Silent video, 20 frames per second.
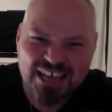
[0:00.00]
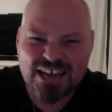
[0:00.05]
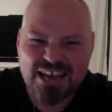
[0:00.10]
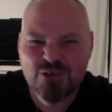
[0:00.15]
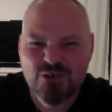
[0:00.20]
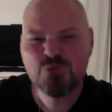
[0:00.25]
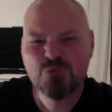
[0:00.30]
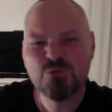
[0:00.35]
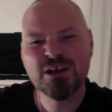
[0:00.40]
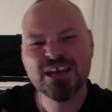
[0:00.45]

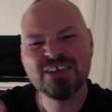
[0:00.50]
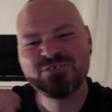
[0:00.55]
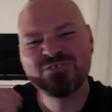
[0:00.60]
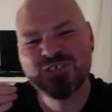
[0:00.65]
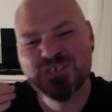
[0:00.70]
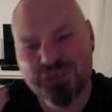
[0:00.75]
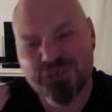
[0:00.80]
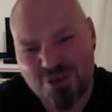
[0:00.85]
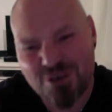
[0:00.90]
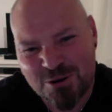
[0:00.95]
Oh, if
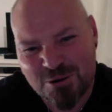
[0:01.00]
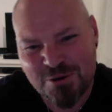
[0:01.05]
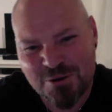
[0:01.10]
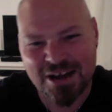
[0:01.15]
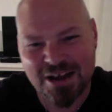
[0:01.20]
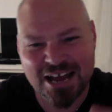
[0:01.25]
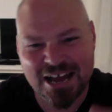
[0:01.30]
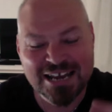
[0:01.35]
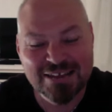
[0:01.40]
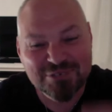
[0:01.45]
oh,
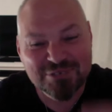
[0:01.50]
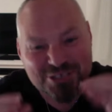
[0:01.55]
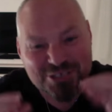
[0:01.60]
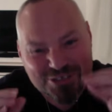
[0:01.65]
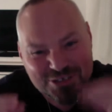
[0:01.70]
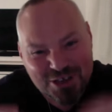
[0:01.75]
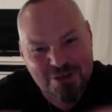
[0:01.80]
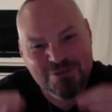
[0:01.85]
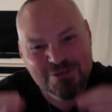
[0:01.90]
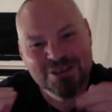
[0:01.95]
and it was
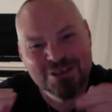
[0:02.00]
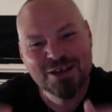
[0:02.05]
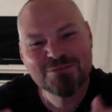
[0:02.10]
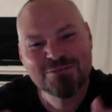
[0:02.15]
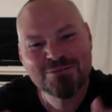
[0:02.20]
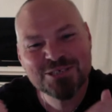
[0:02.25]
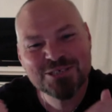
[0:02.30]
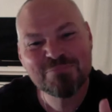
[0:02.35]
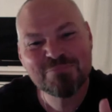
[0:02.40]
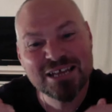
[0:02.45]
so hmm. close
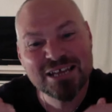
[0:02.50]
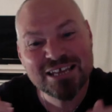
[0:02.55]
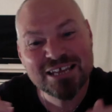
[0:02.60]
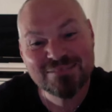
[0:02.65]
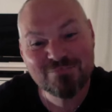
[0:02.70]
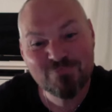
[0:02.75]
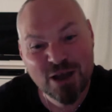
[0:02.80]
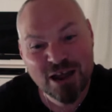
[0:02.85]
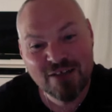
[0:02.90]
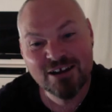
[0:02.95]
to
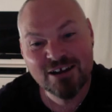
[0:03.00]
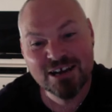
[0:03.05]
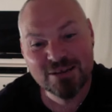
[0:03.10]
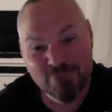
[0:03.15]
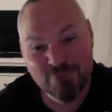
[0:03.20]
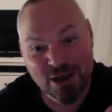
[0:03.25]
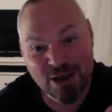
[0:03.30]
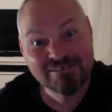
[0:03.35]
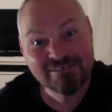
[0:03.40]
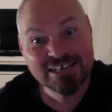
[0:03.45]
being where it,
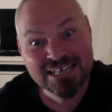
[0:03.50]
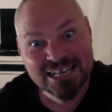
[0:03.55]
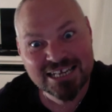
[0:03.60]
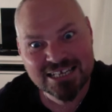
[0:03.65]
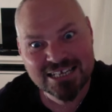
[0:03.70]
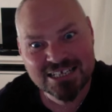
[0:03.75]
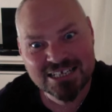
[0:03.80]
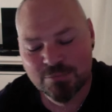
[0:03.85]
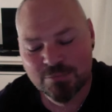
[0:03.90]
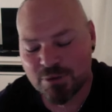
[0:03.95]
where it
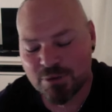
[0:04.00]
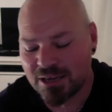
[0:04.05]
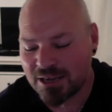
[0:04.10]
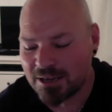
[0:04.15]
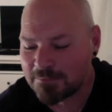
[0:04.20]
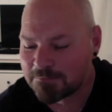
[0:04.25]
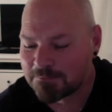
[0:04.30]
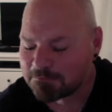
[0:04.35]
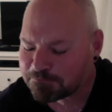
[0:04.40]
needed to be.